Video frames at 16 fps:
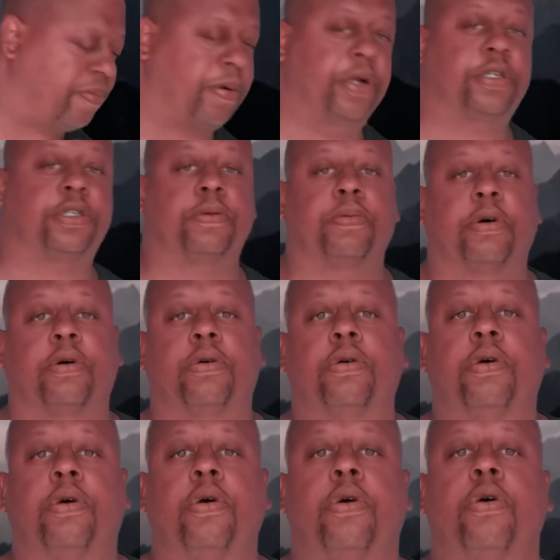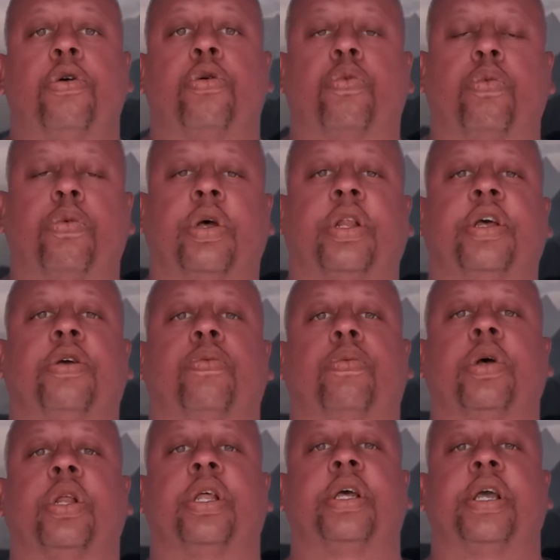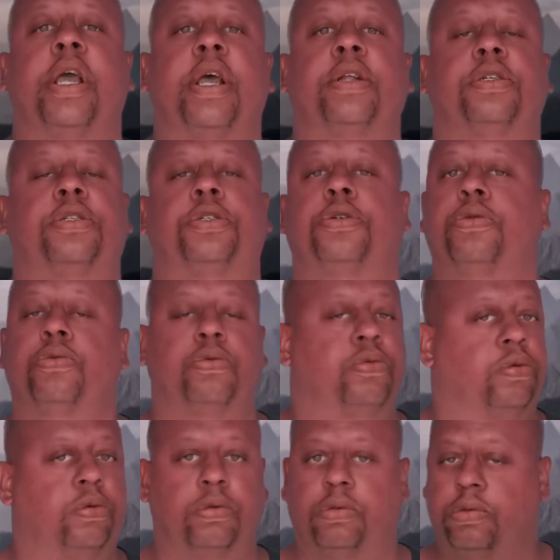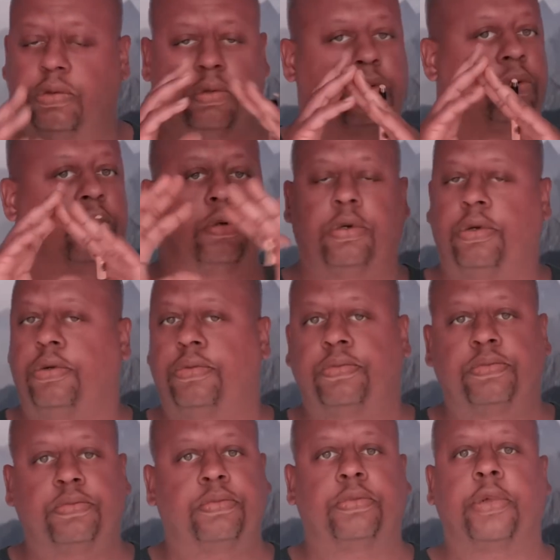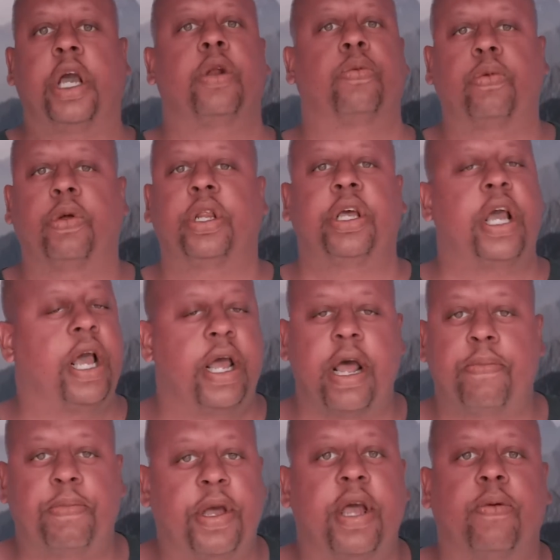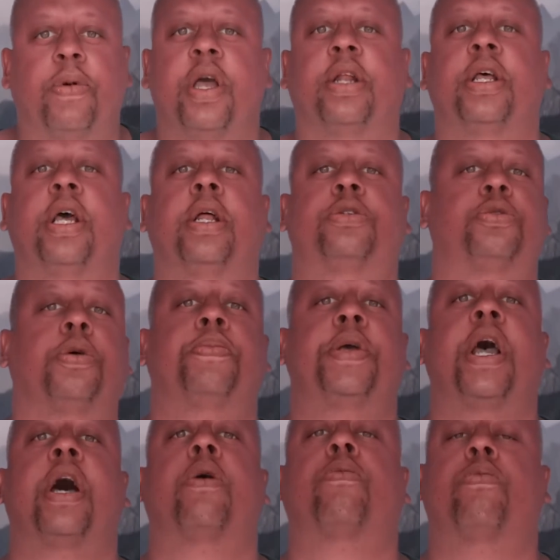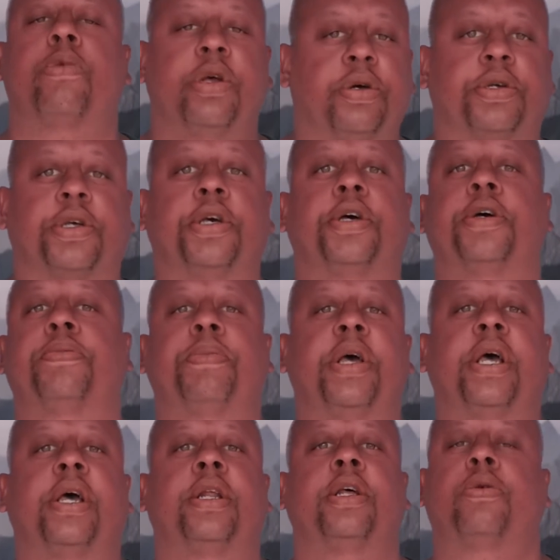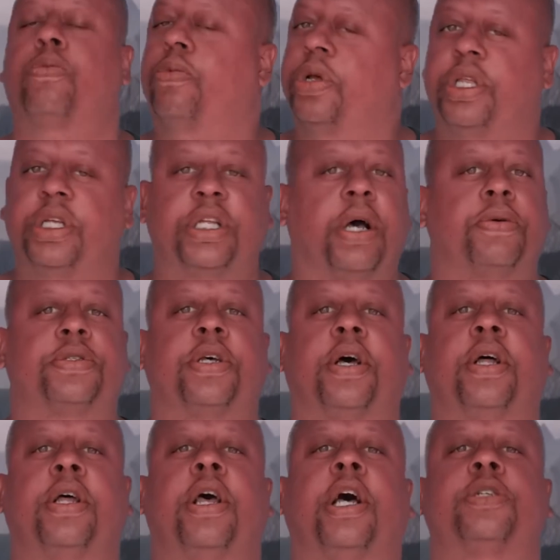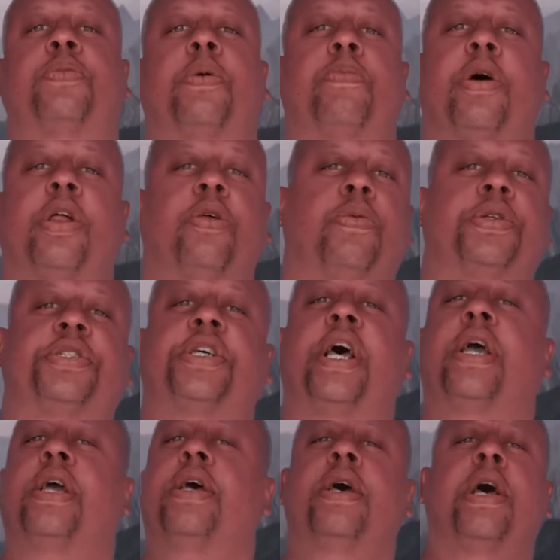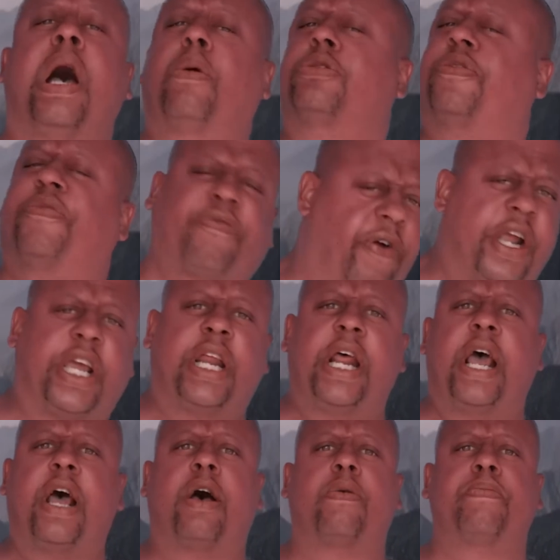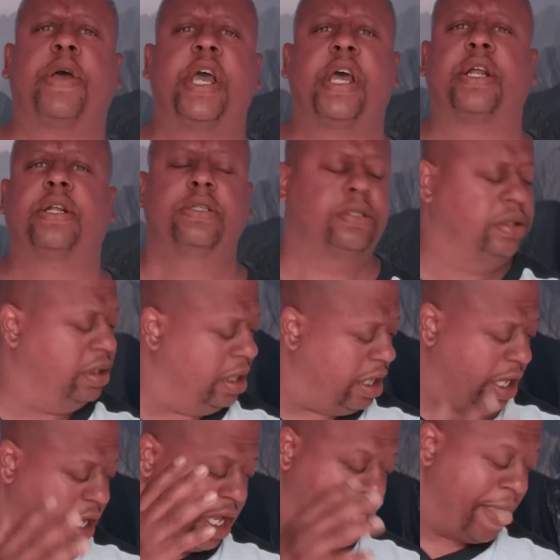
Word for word: principle, really, really into. It really, it, I mean, it, it, it, tripped me out real good, man. Really does. As my brother would say, I was freaking out, man.